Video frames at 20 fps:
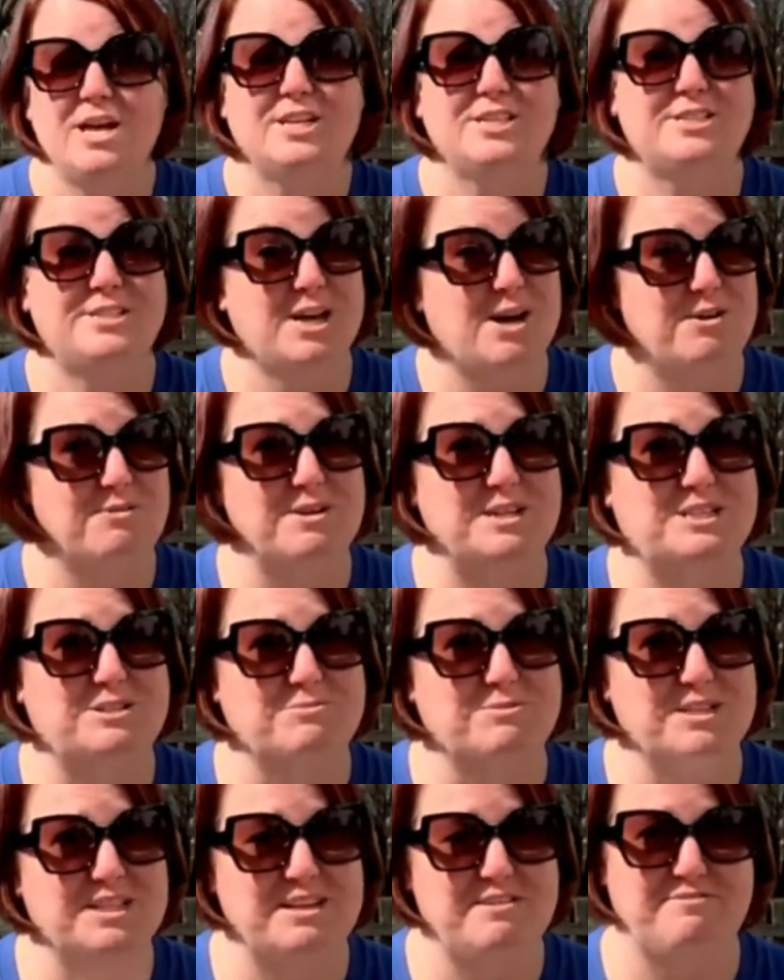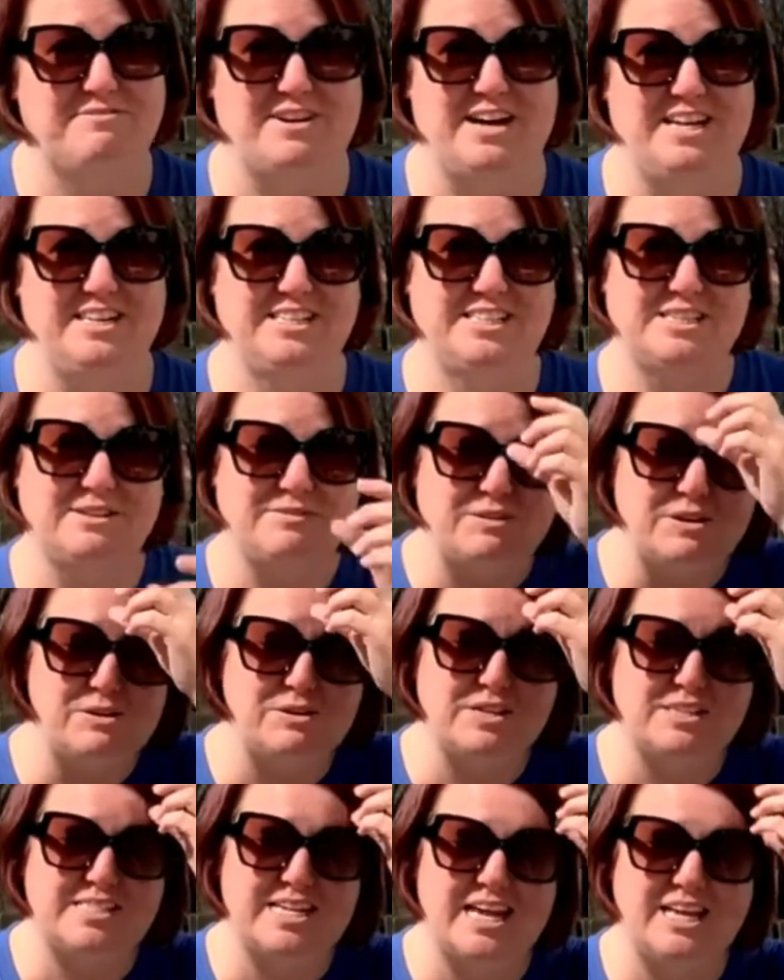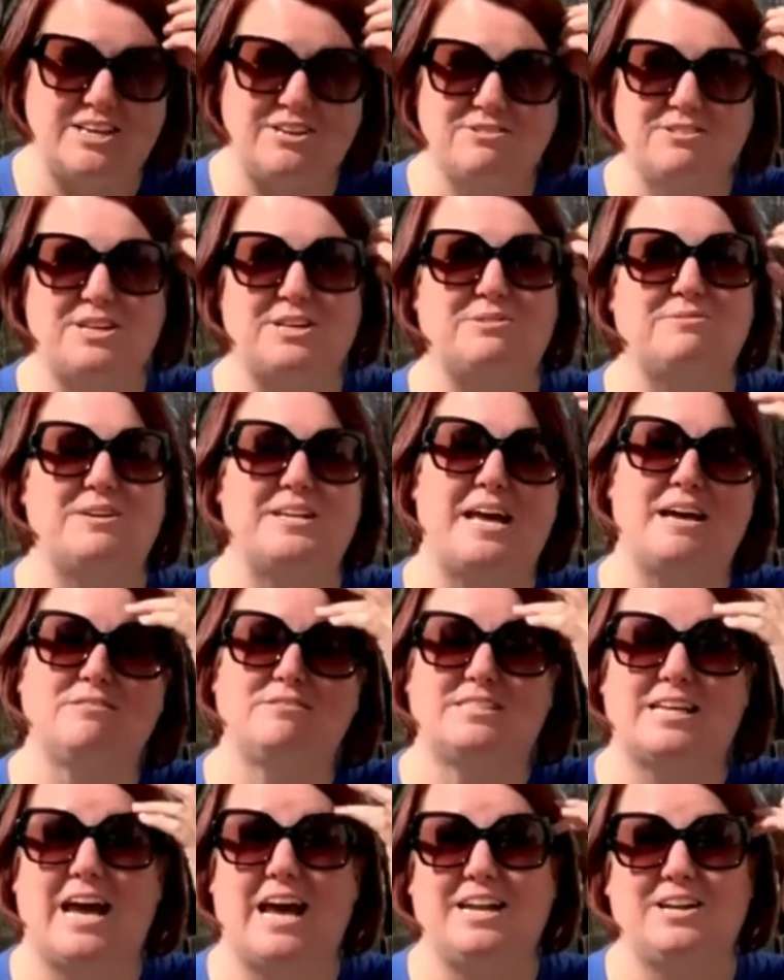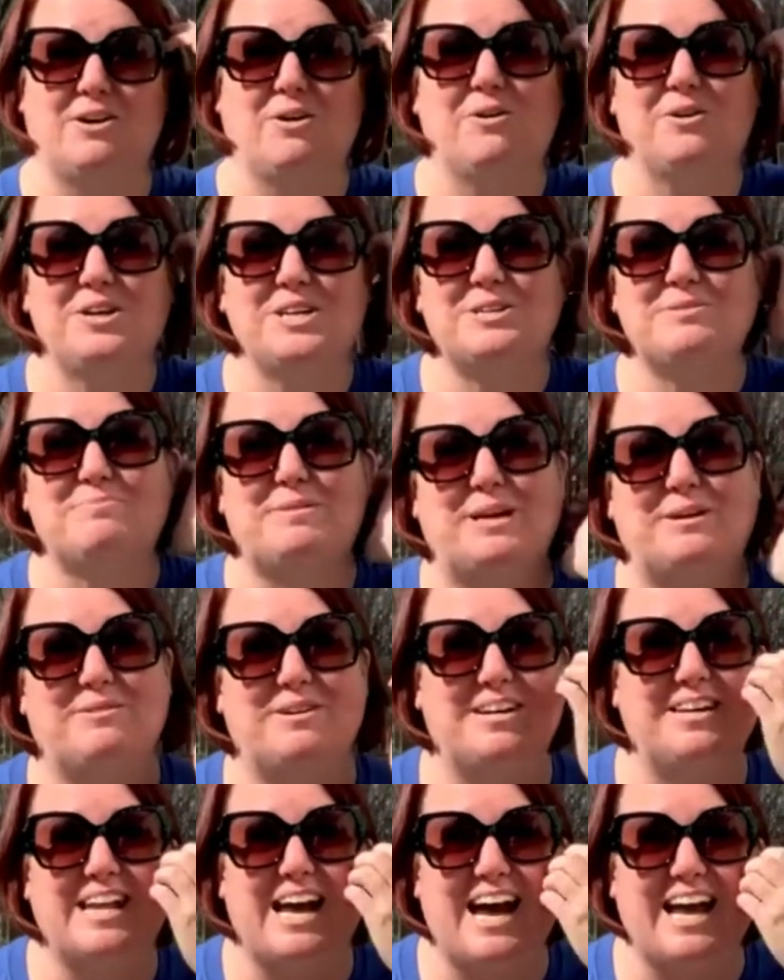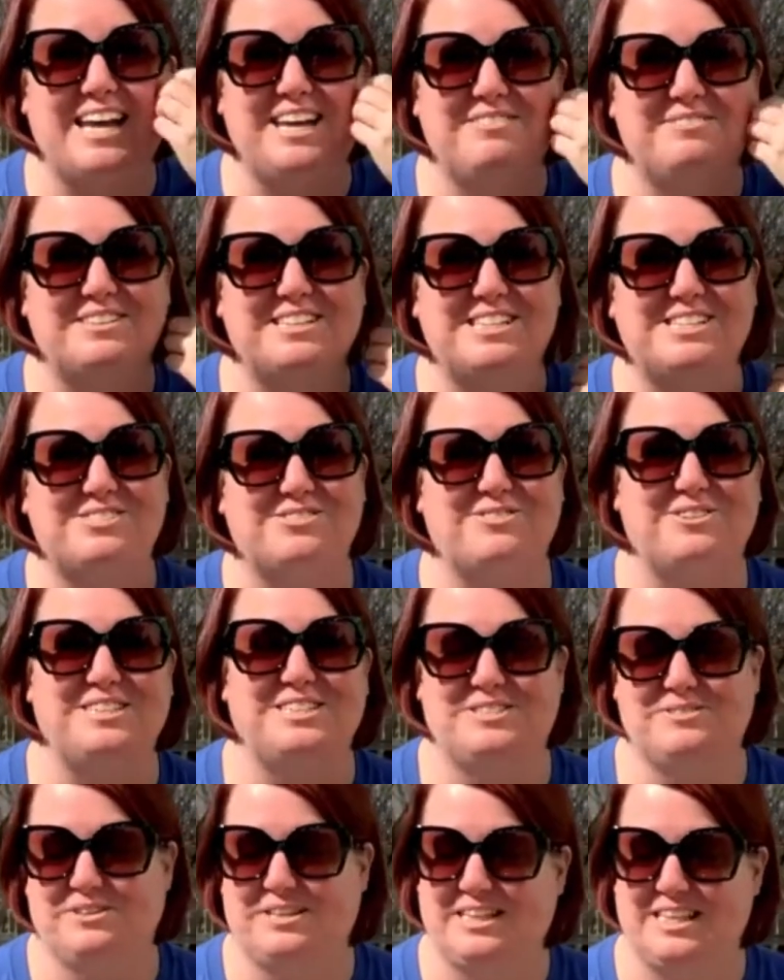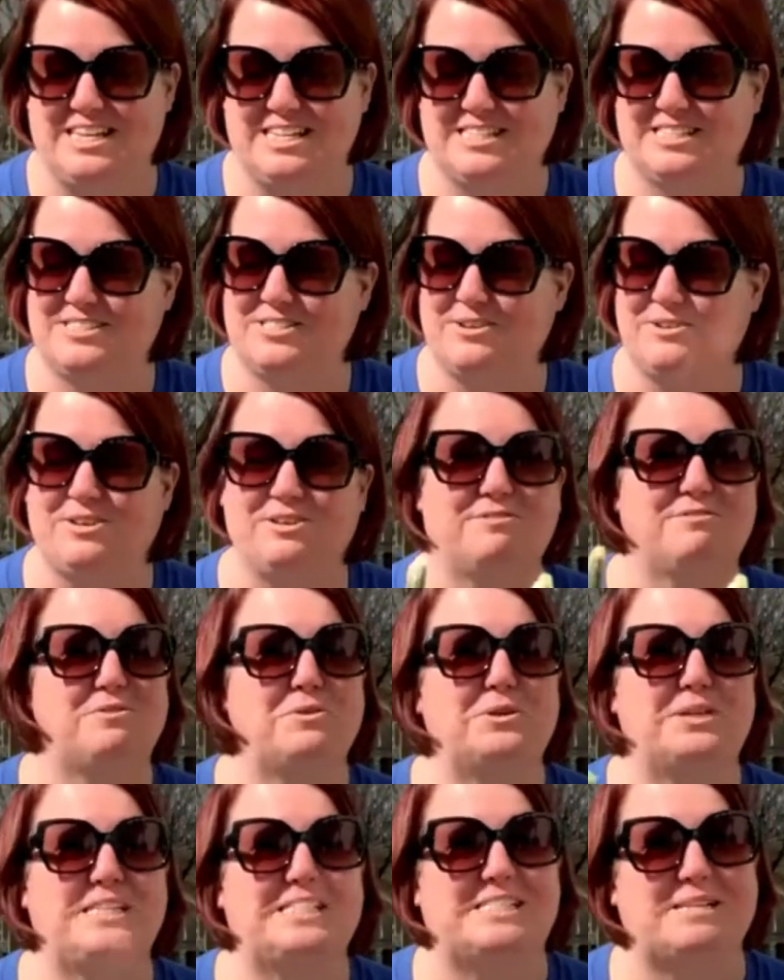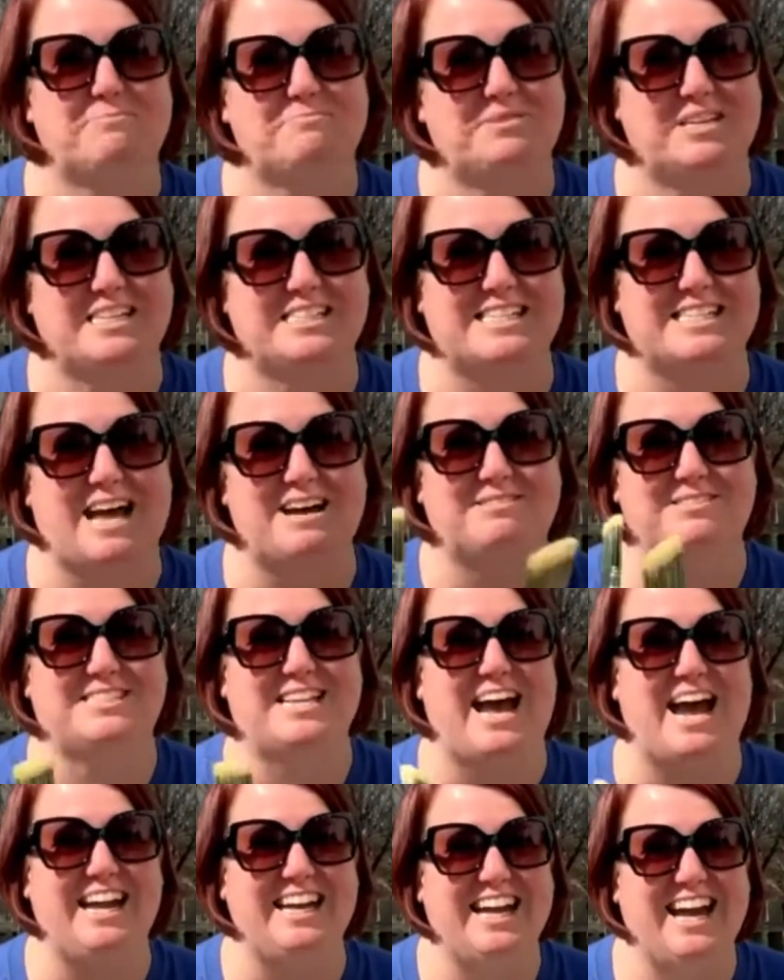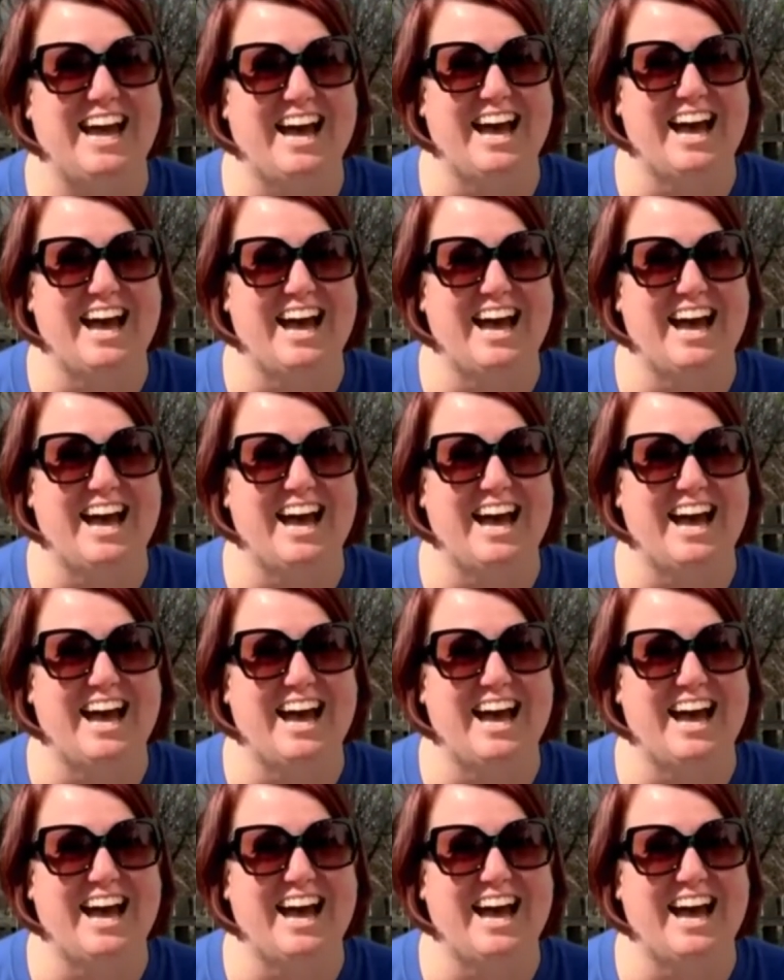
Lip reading: So what's really fun is if you can take your little one outside, or your big one, I even enjoy doing this, so your 40-somethings outside,